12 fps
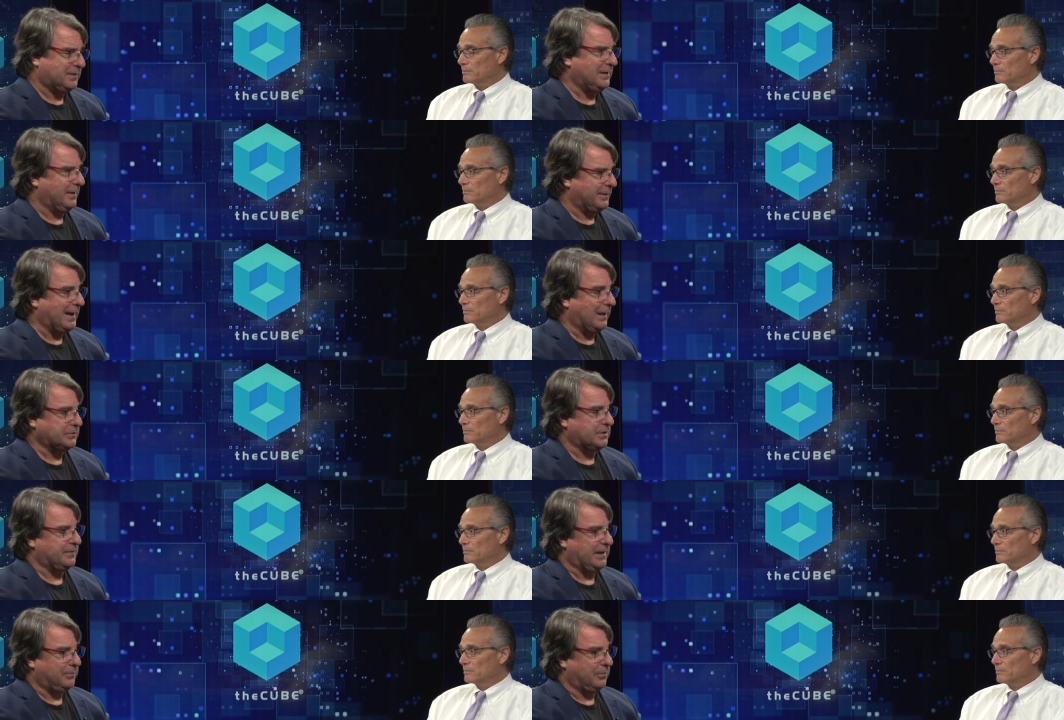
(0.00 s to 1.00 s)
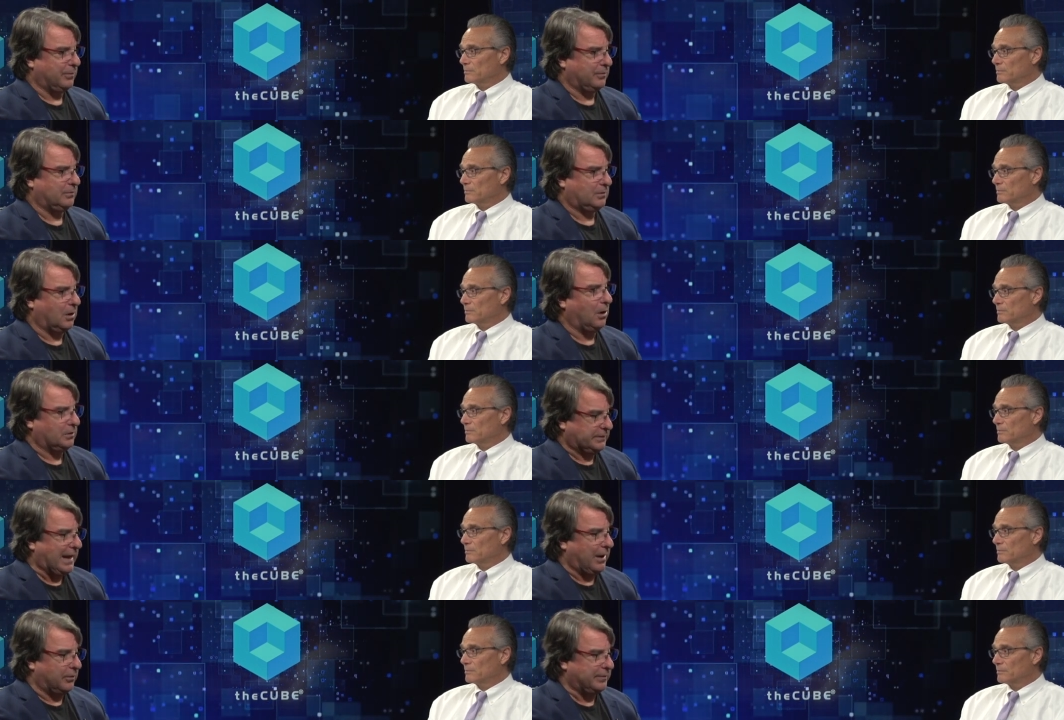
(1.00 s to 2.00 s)
Speaker 1: didn't announce it. They were called
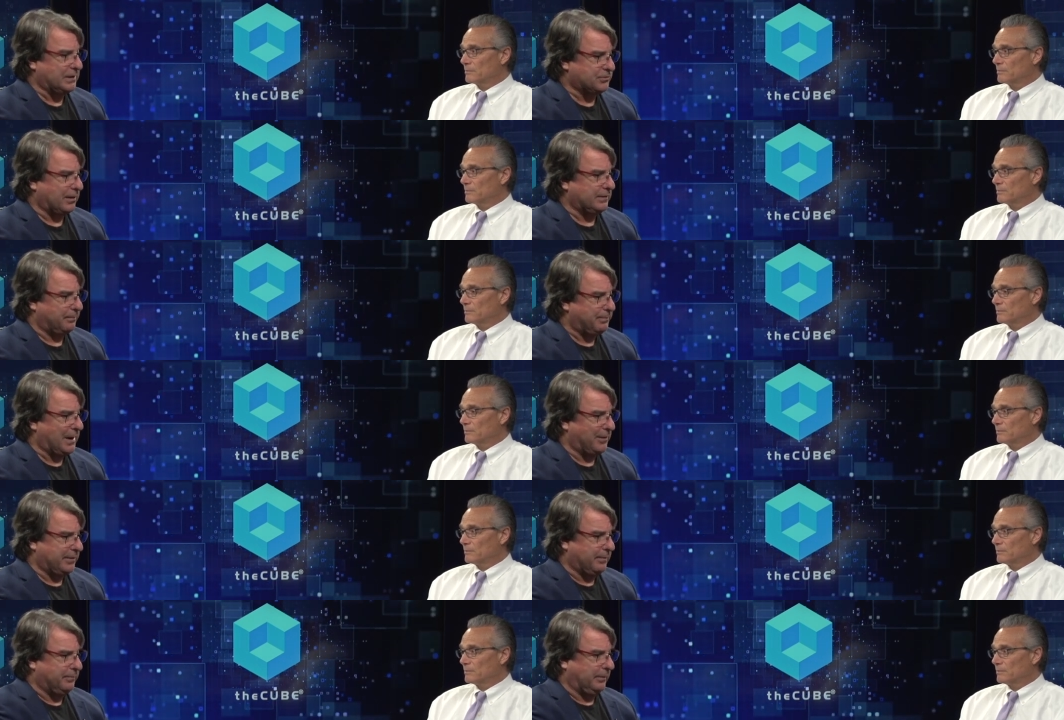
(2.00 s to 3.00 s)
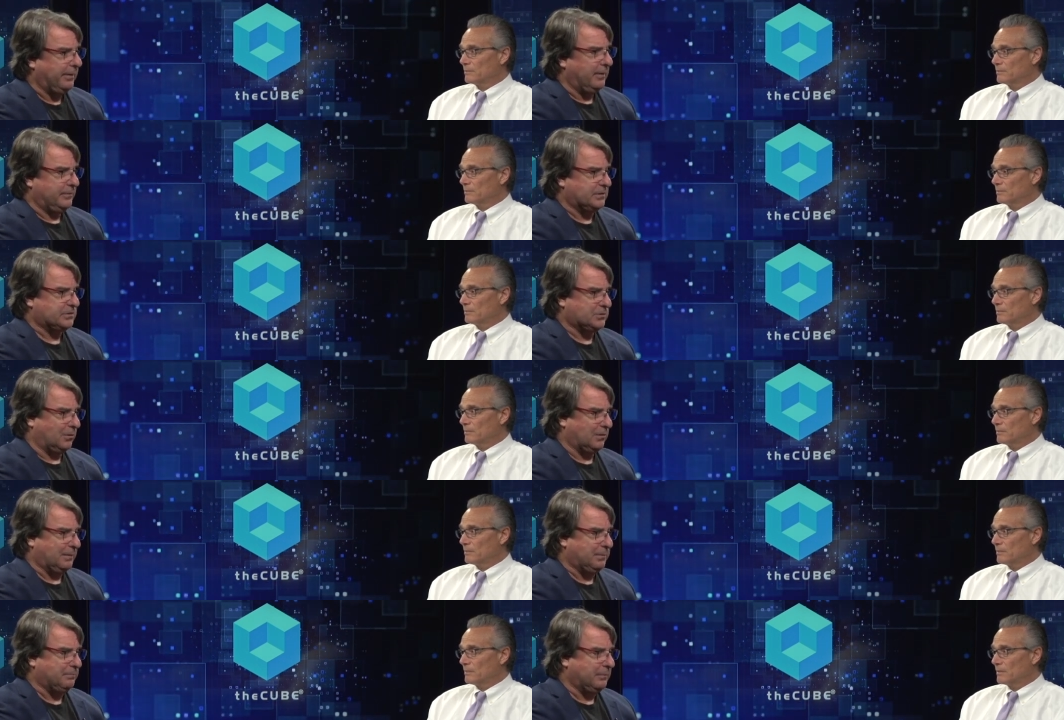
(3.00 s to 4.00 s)
out. They tried to bury the, the story,
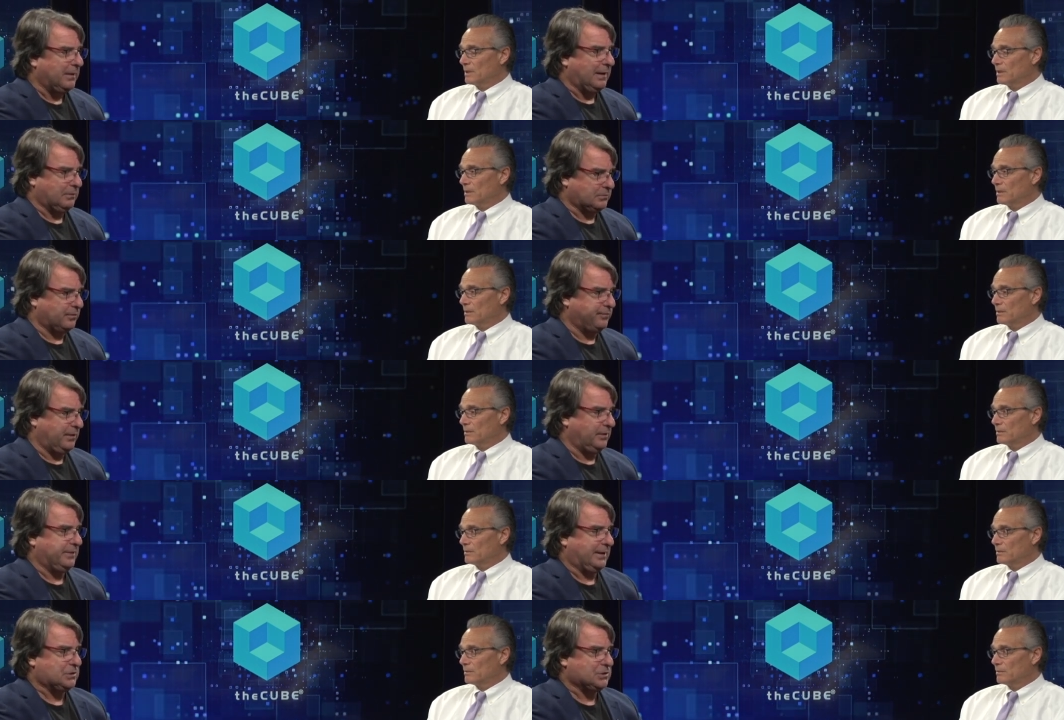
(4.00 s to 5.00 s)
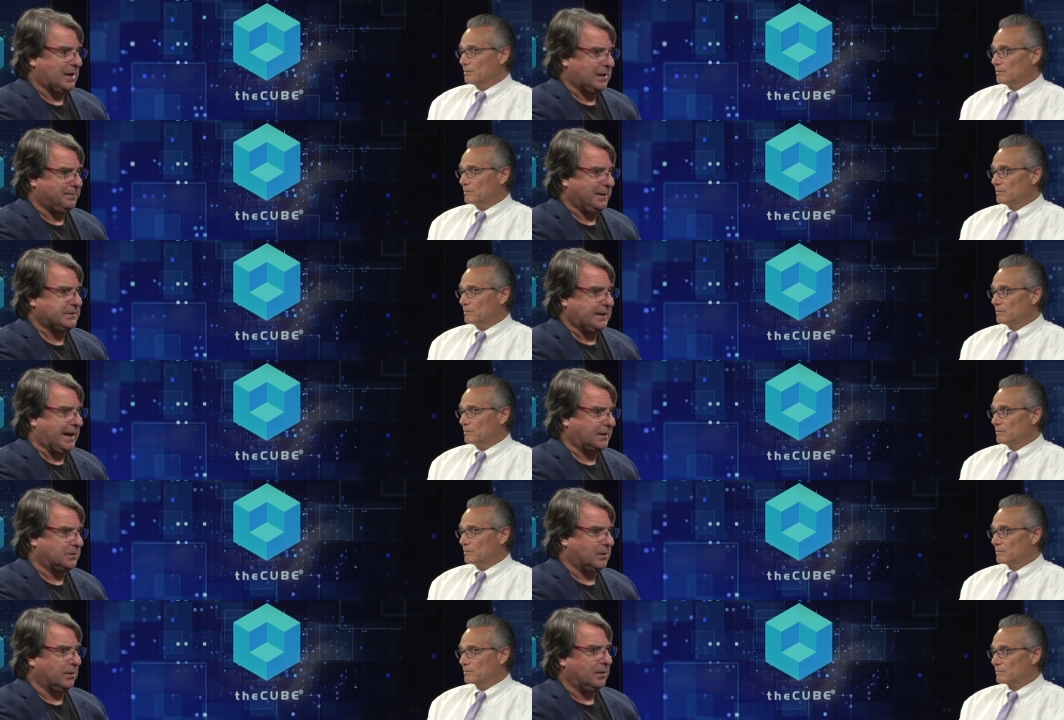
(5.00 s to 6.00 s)
but it was revealed that a China-based
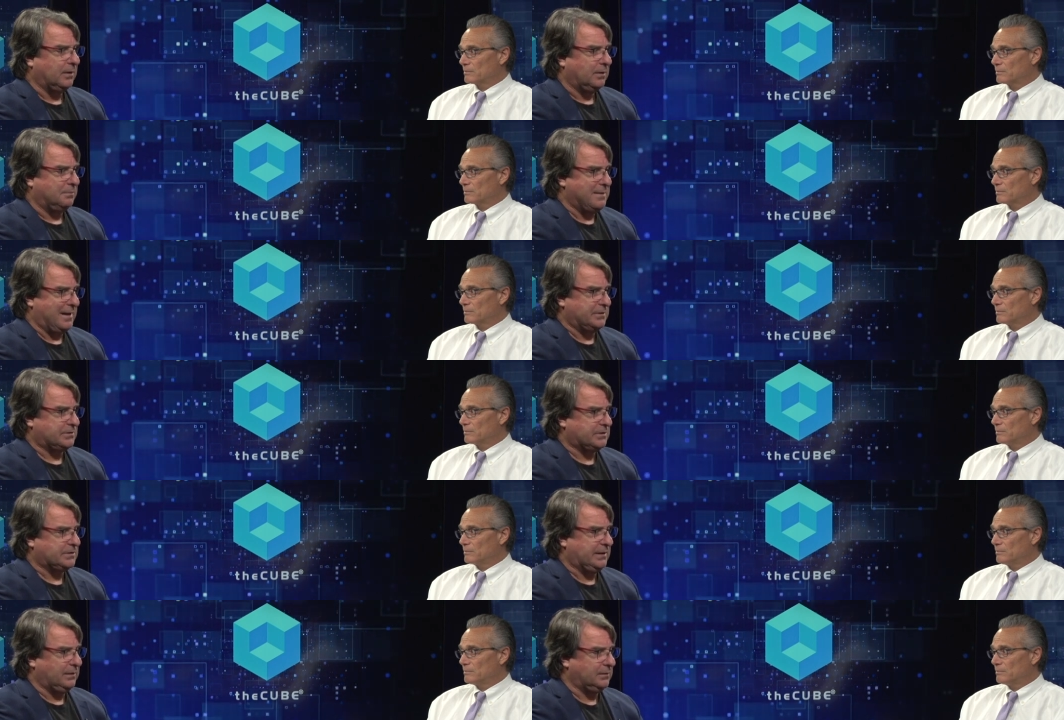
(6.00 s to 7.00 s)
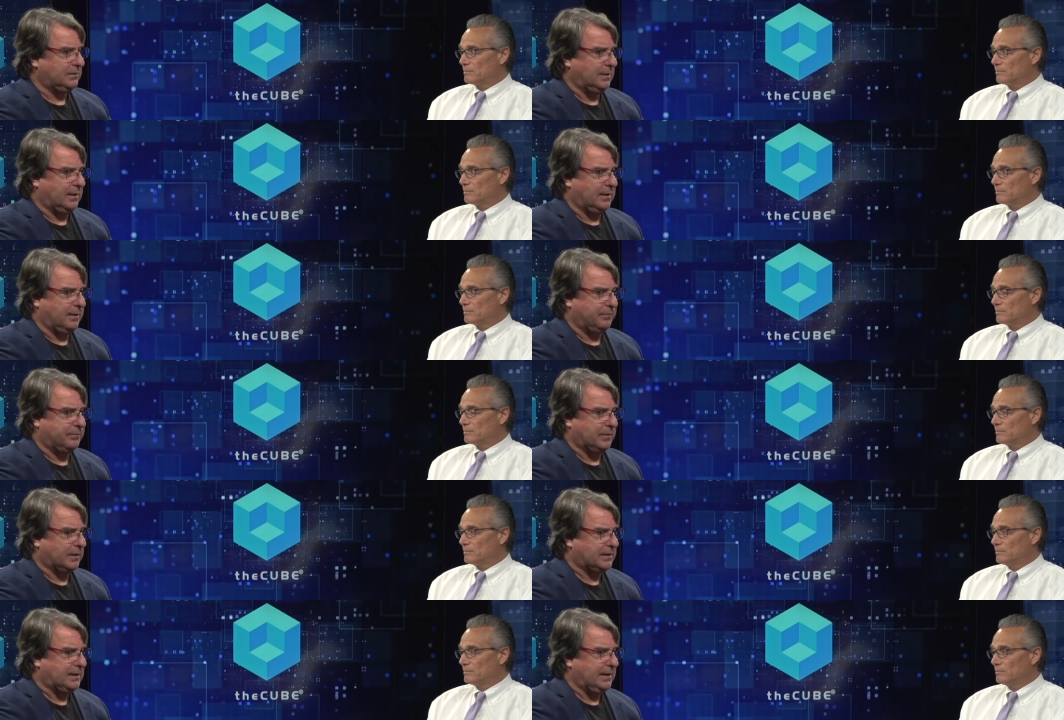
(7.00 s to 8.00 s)
actor managed to steal um, a
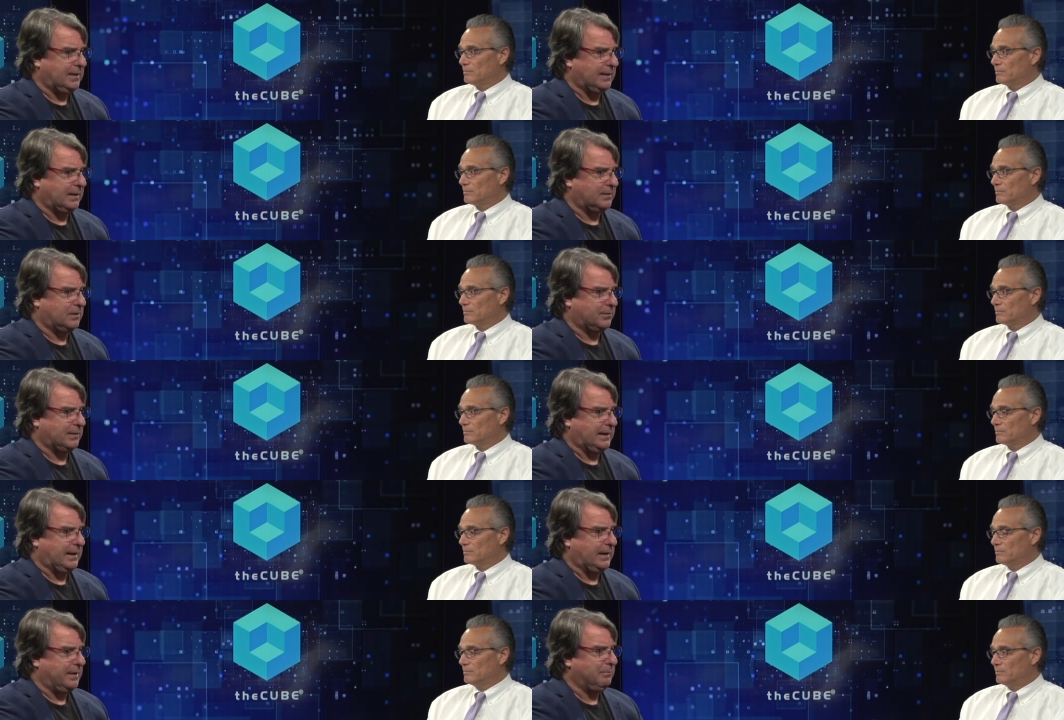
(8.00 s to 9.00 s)
key that created